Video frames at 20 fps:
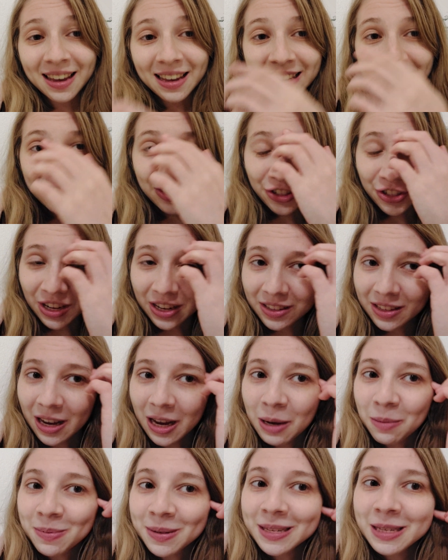SJ
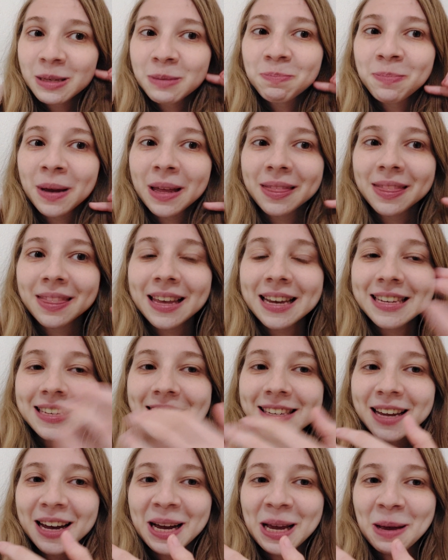types spend less
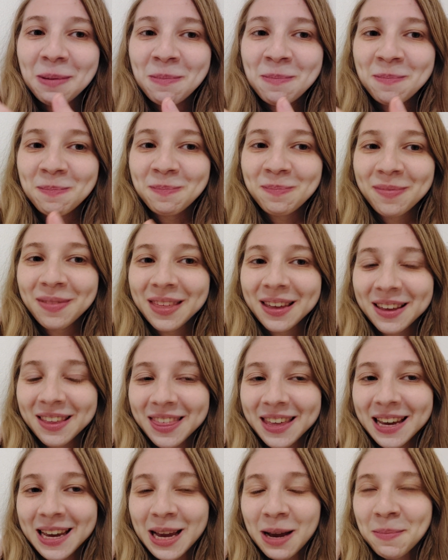time
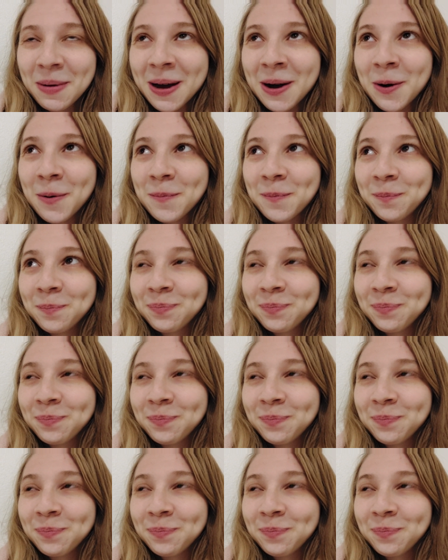thinking about.